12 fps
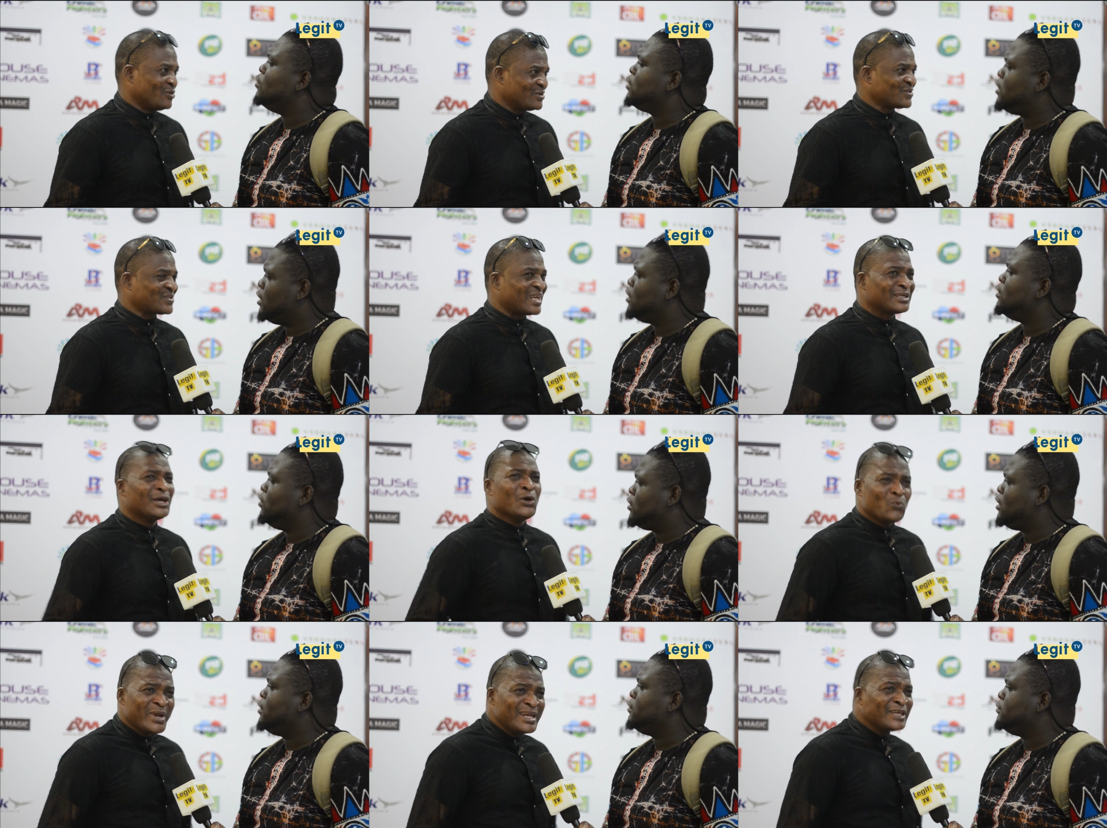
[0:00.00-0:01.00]
Speaker 1: understand?
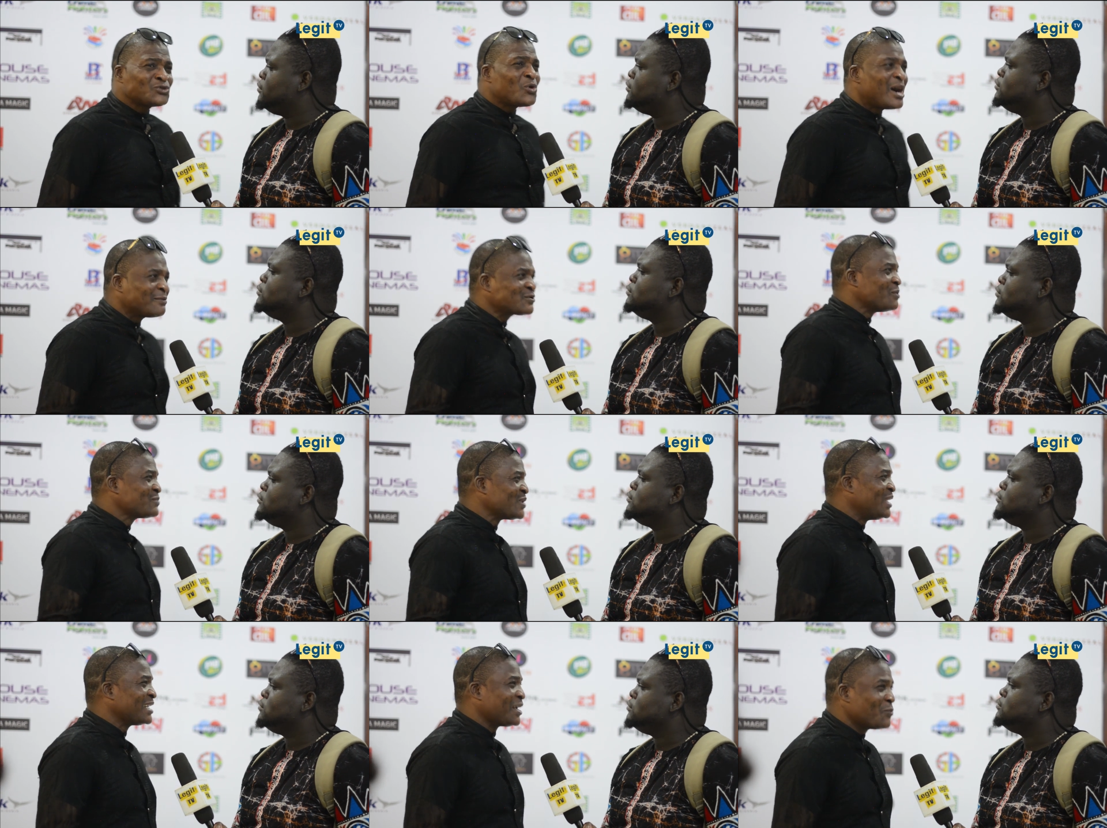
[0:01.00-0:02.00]
Okay. We need to have
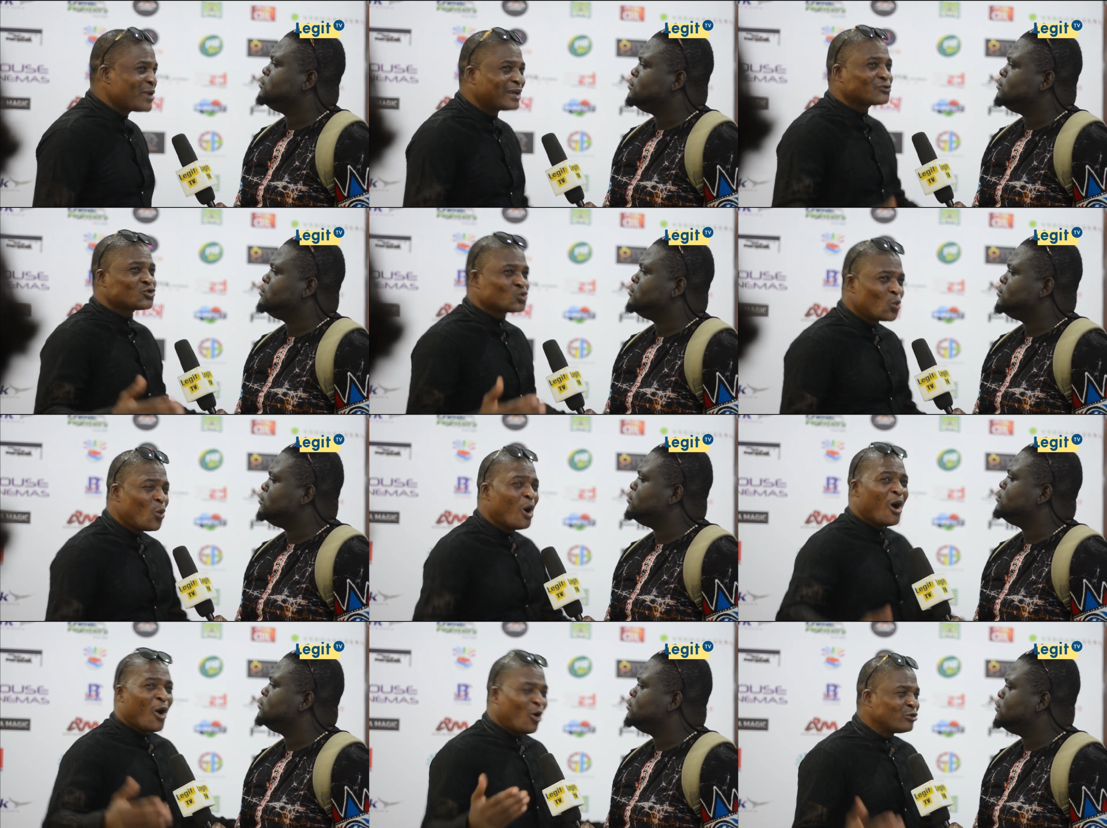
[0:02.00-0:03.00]
something like that. We are two
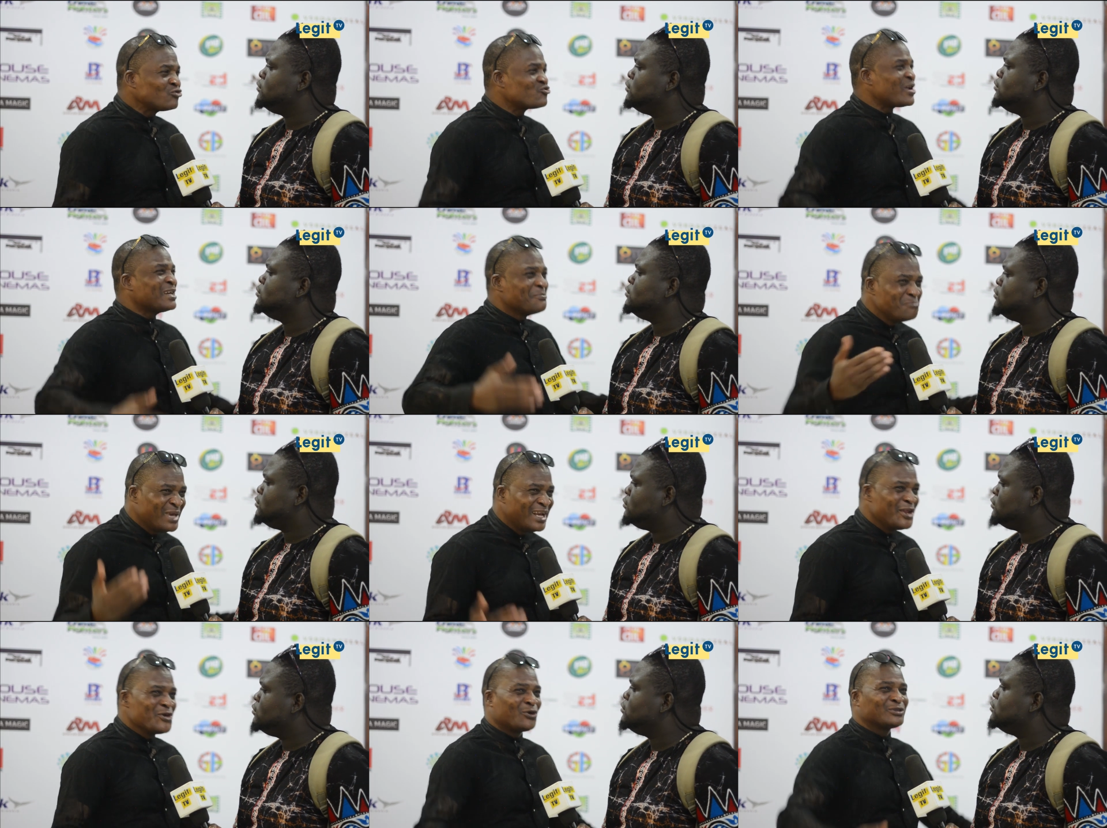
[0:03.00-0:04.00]
hundred
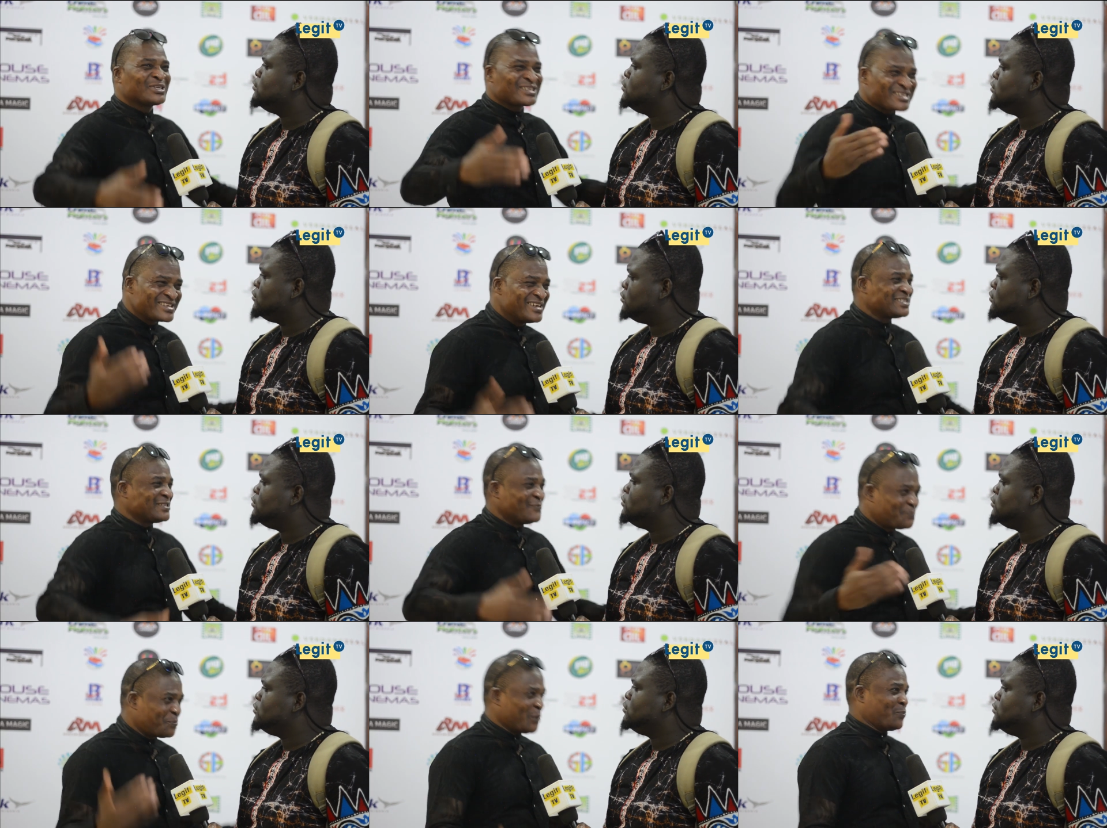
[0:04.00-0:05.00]
million
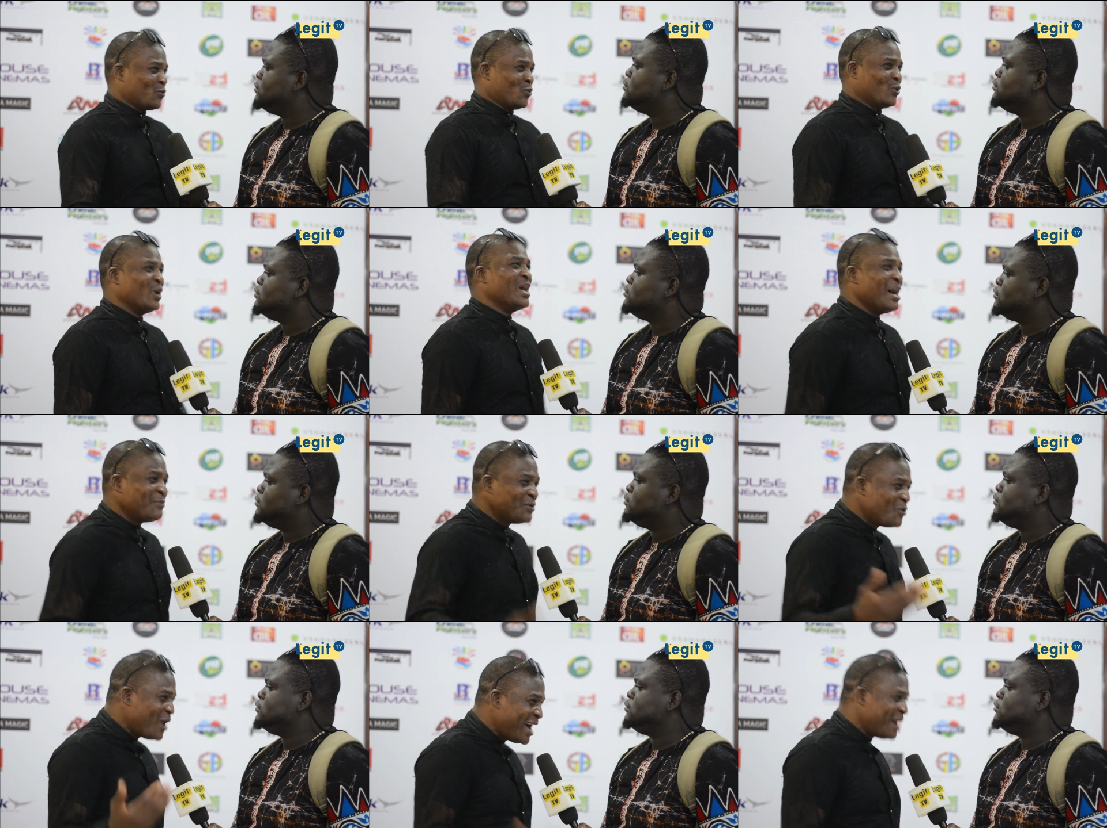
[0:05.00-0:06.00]
creative people, and we
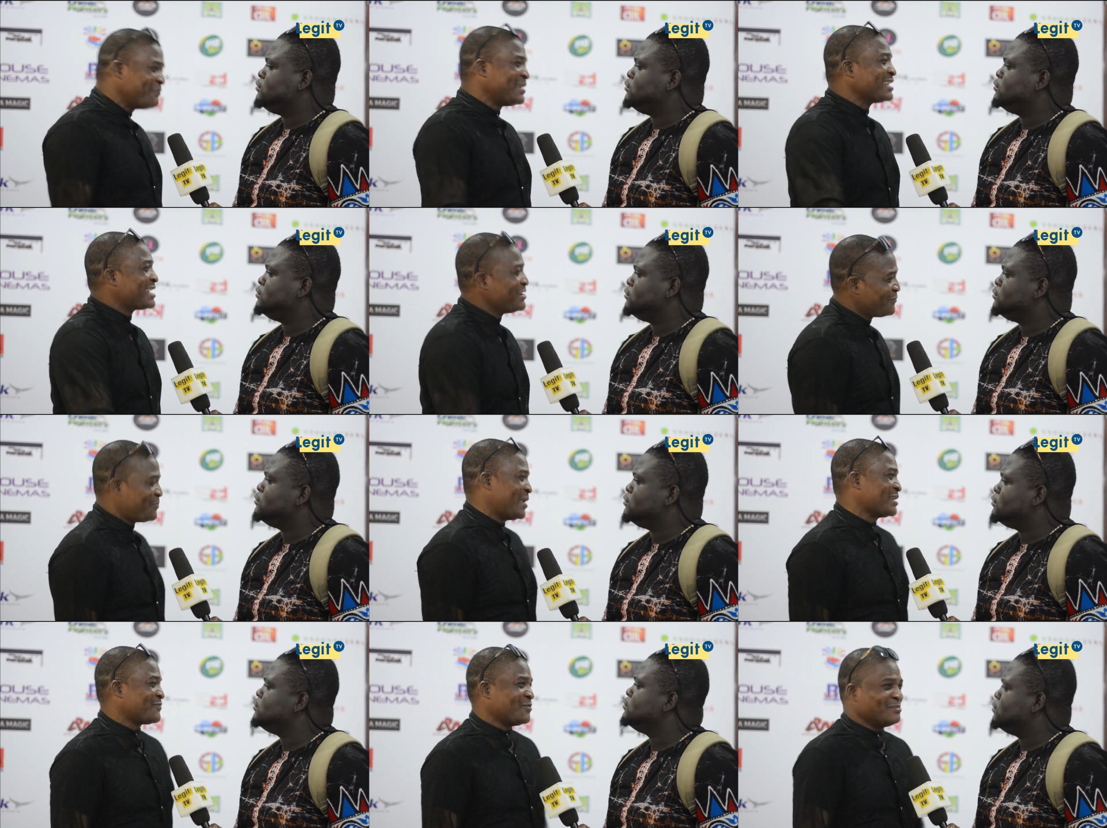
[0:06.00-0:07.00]
don't have that kind of
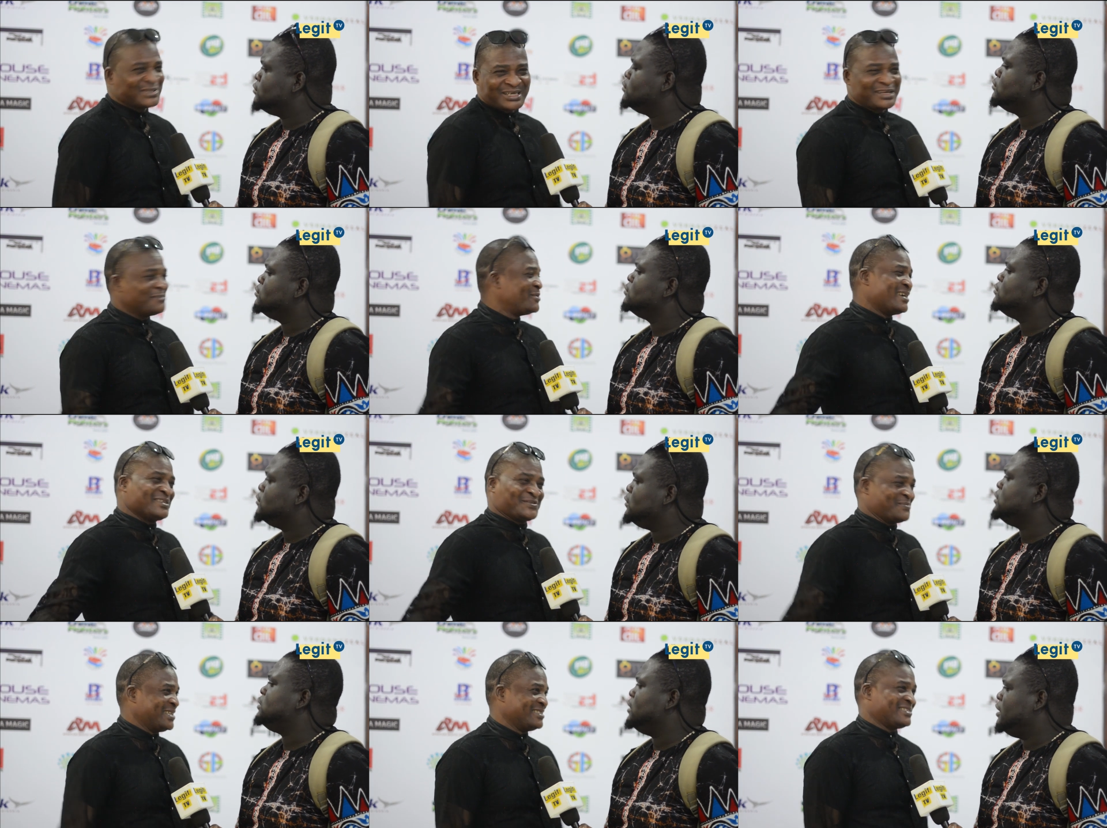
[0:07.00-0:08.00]
platform. It's an
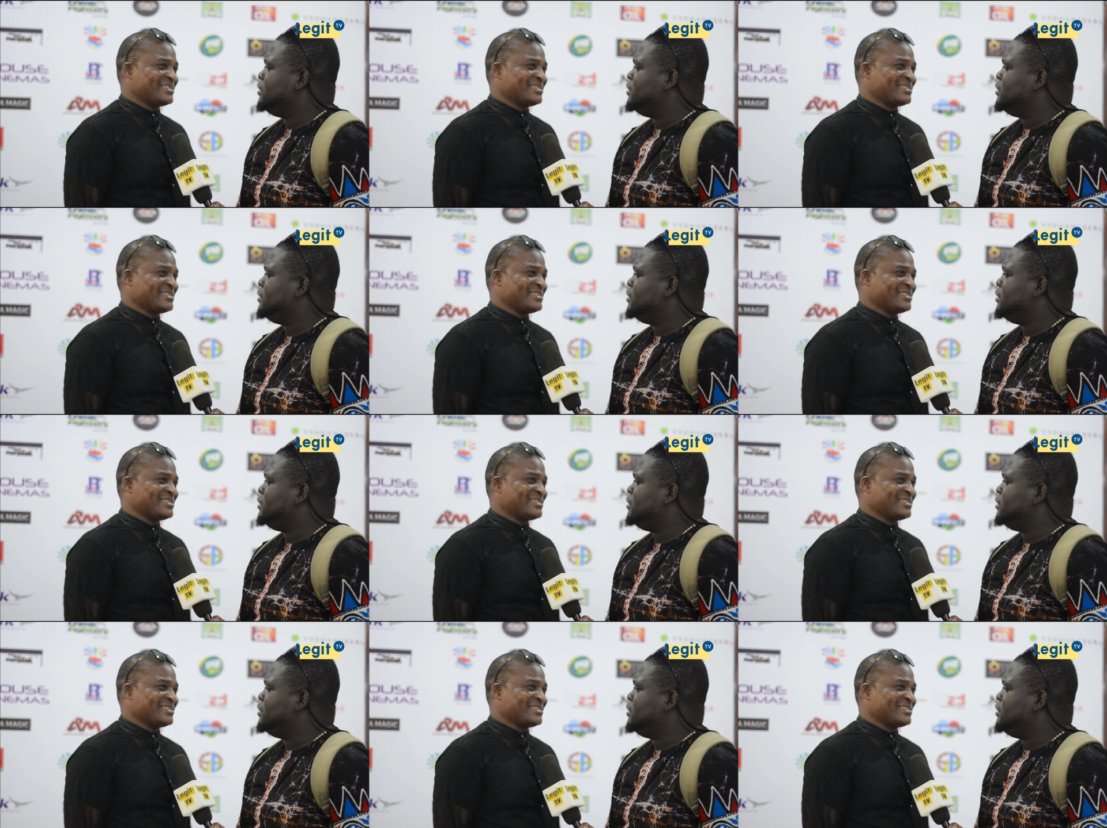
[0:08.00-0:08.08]
embarrassment. It's an